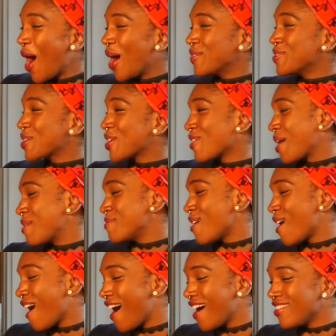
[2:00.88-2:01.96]
I'm the
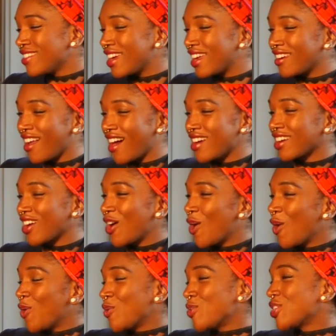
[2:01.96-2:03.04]
grandma, and then, like,
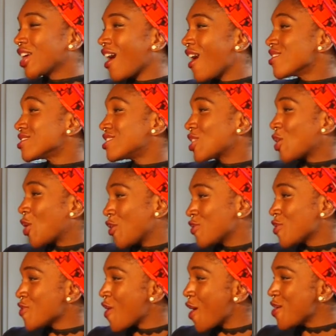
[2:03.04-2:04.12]
all the girls that
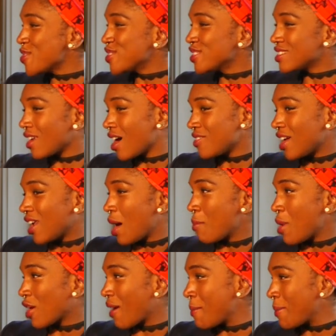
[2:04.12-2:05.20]
cover Rose, like, they're like
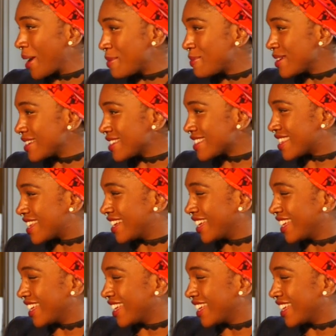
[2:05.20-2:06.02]
my grandbabies.